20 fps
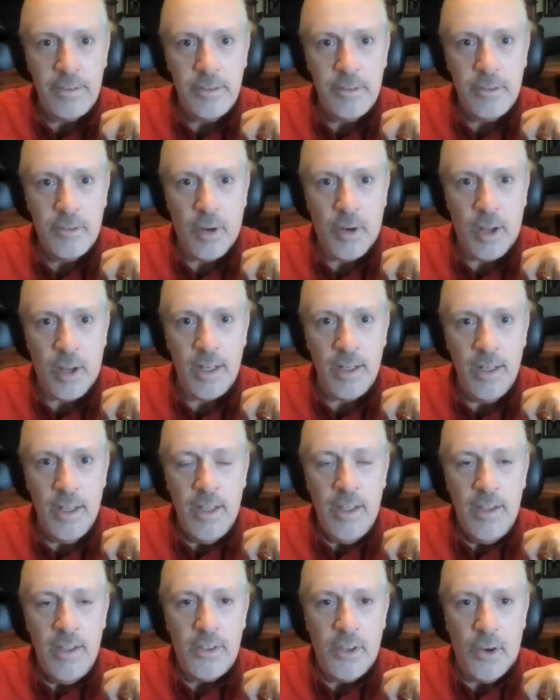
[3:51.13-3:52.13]
right?
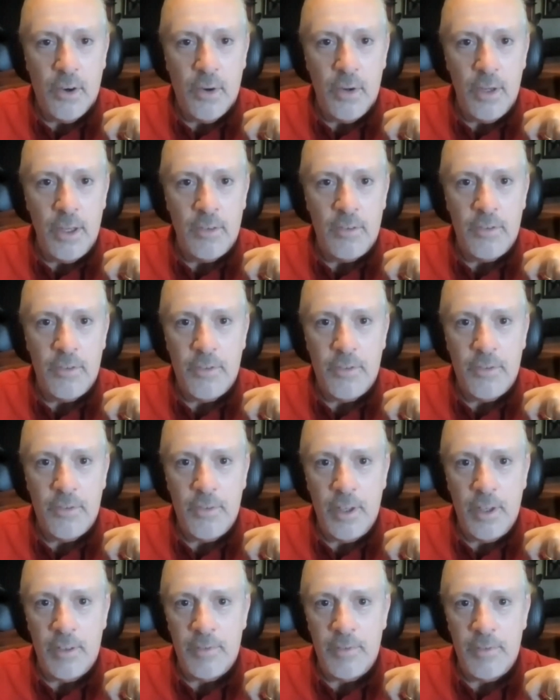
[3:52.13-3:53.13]
So
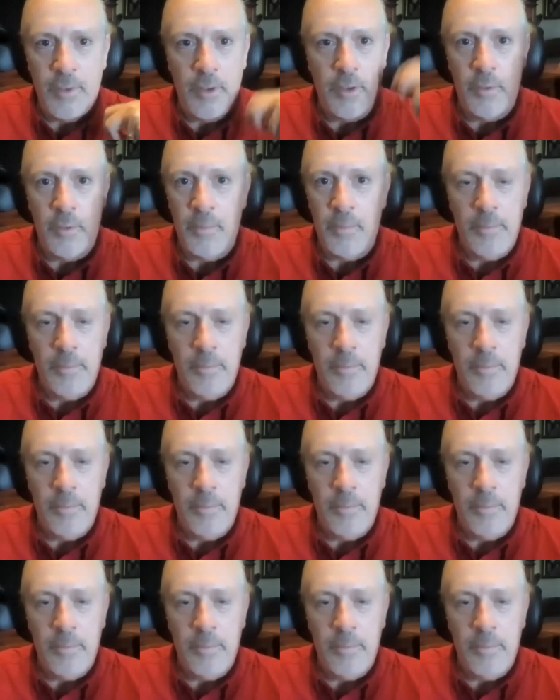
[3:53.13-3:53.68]
if you're